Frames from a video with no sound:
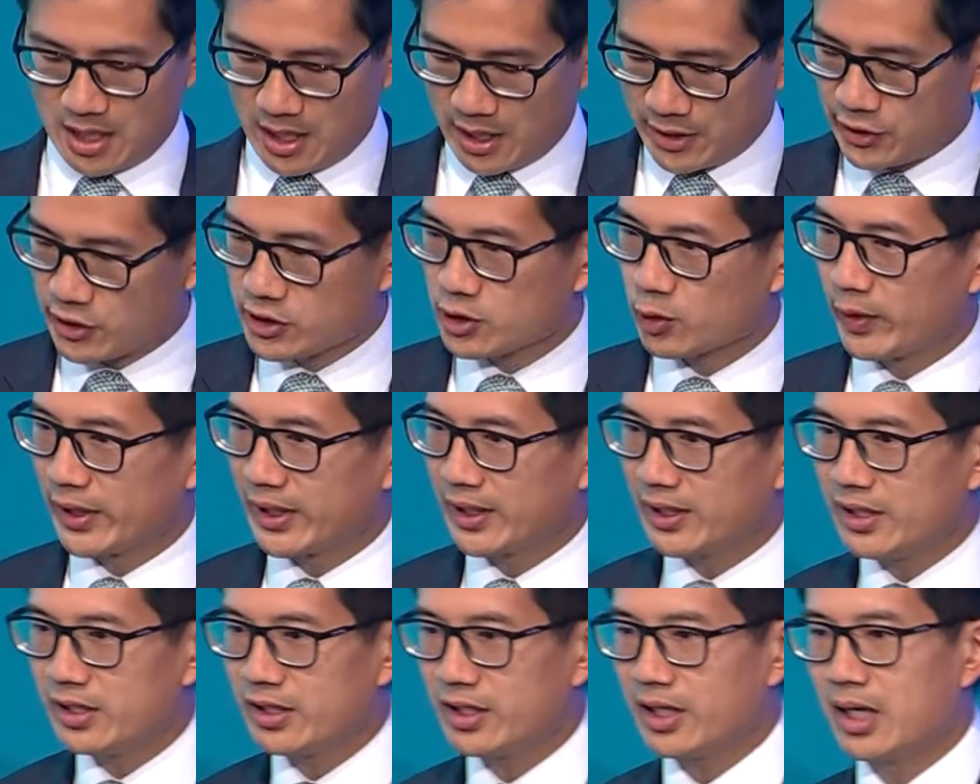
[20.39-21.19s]
Just
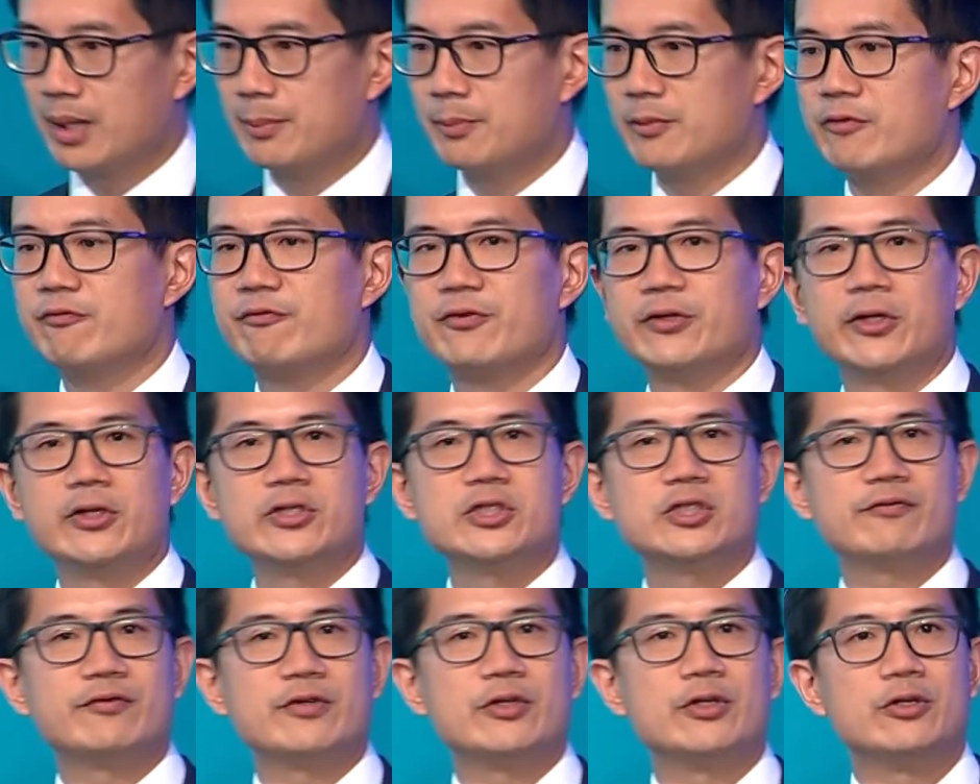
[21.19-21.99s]
quickly, um, for
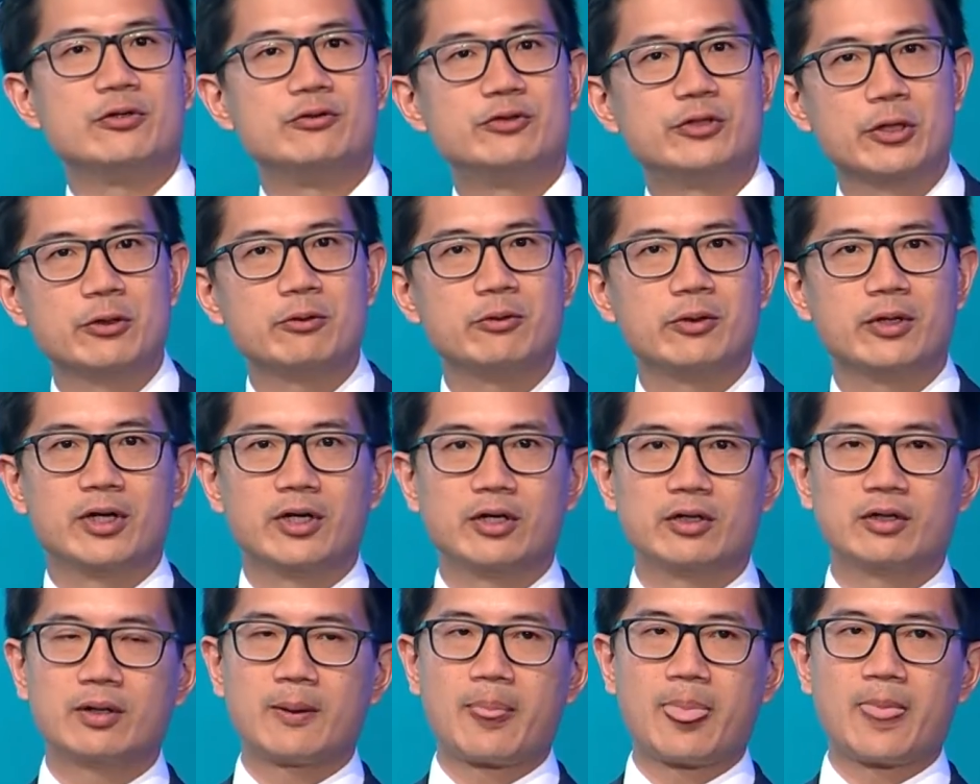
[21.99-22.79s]
those of you who don't
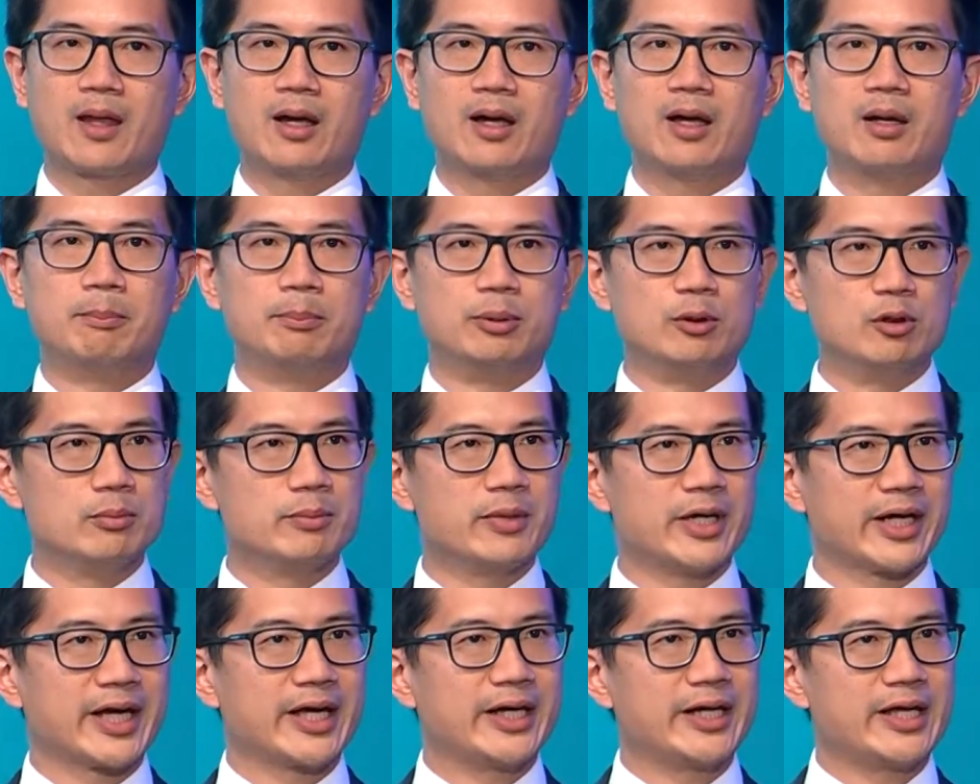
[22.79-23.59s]
know
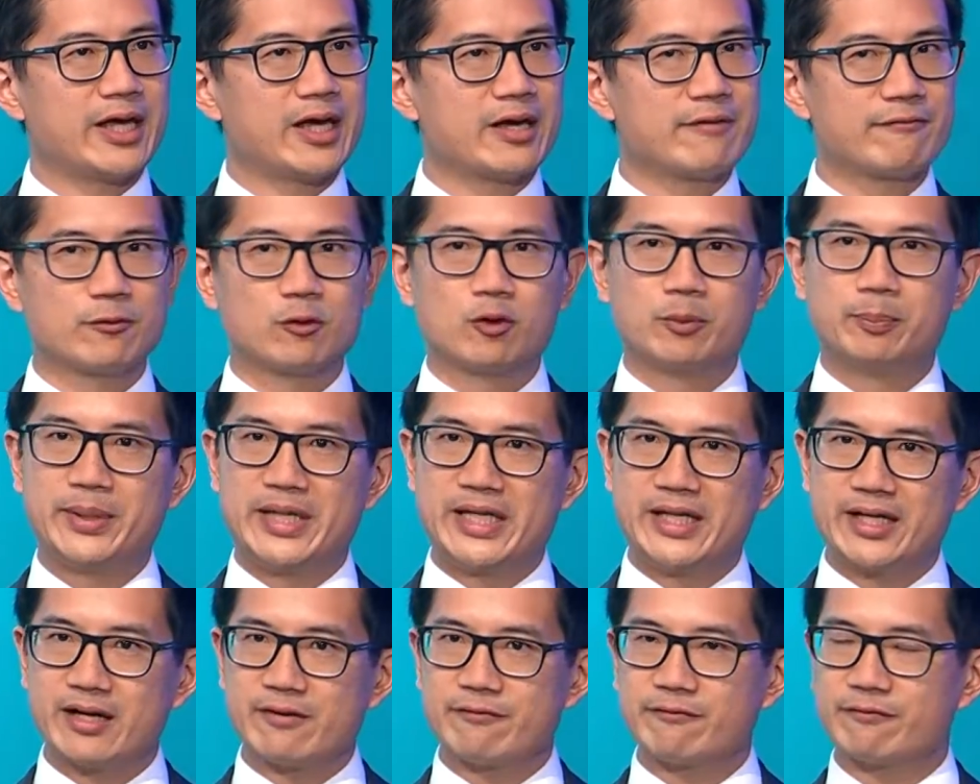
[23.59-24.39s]
Bloomberg NEF or
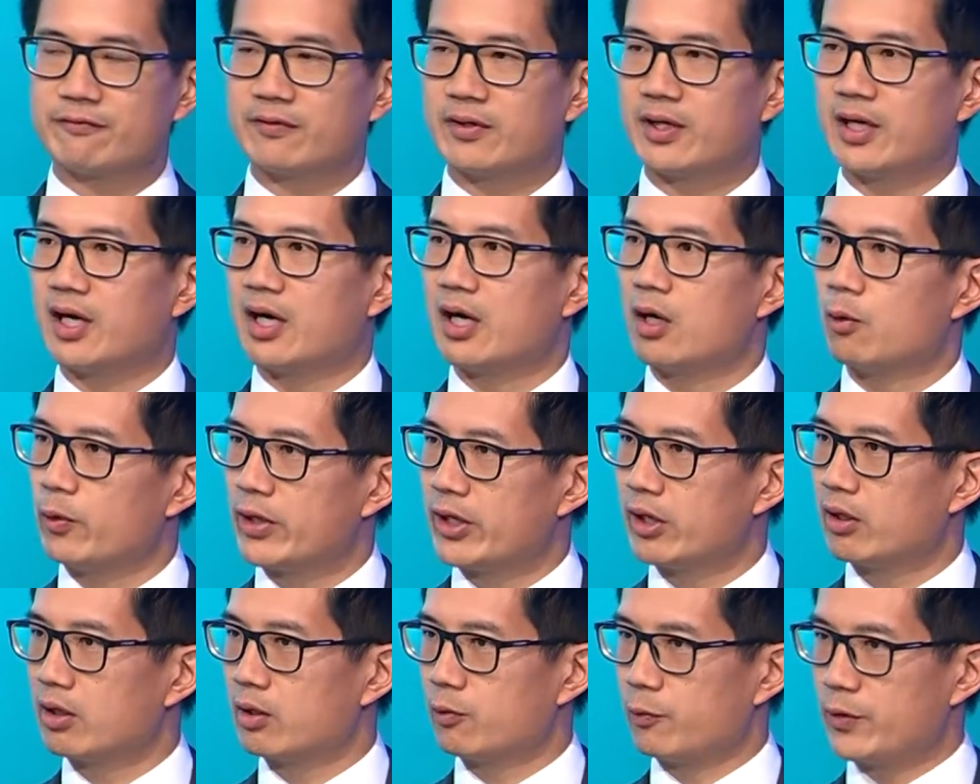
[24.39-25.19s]
BNEF, uh, we
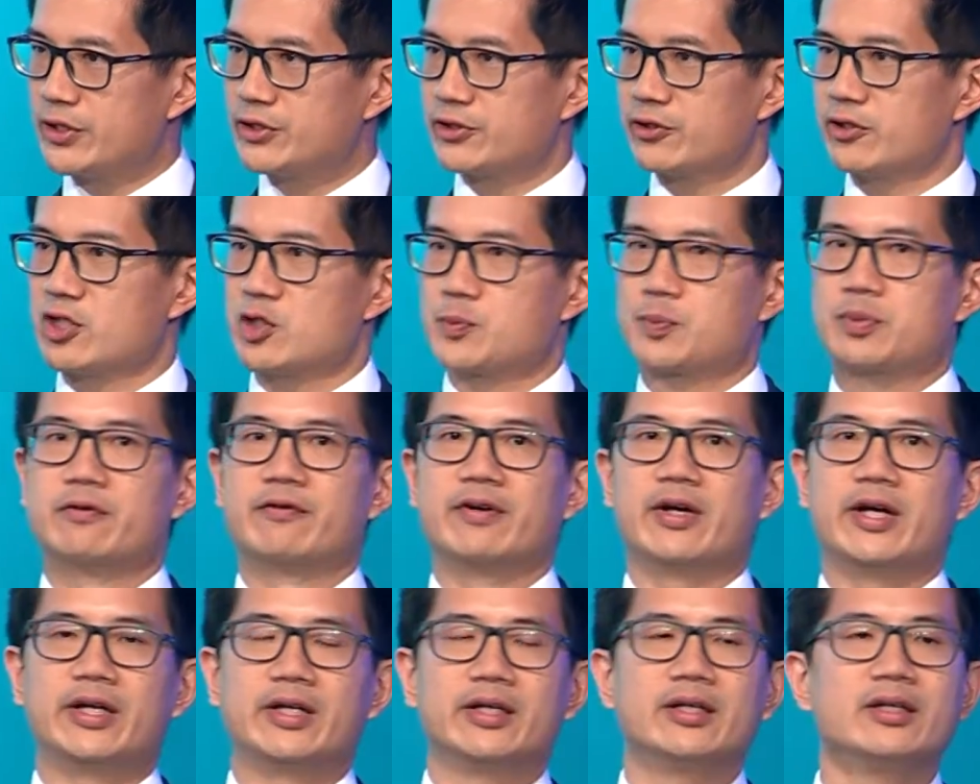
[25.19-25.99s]
are a research
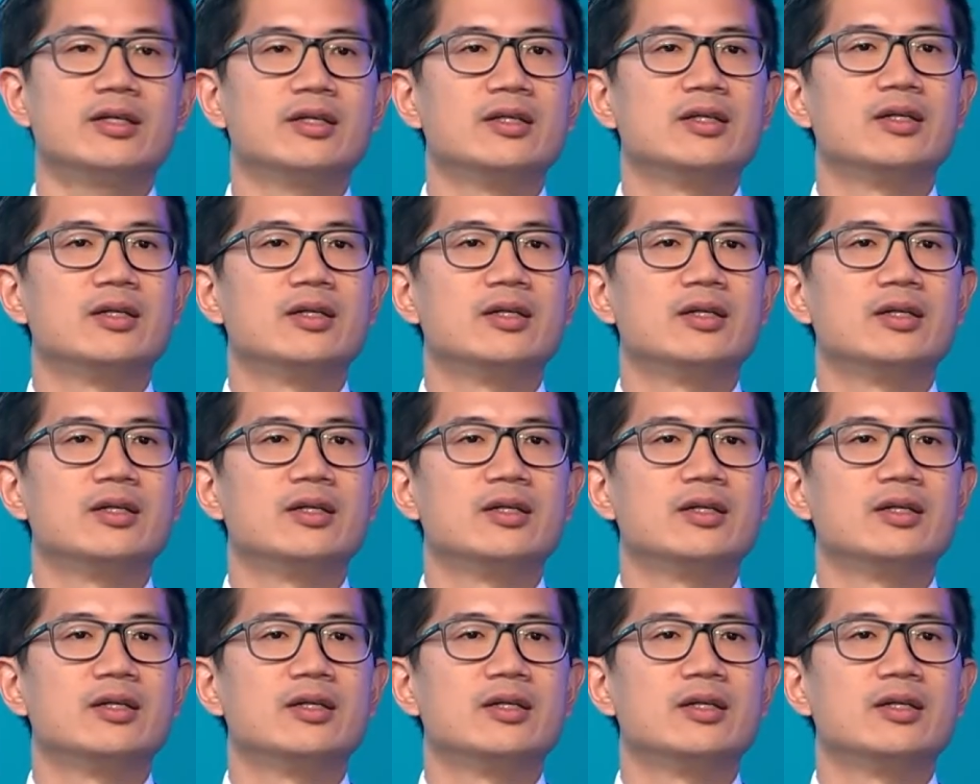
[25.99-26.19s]
provider.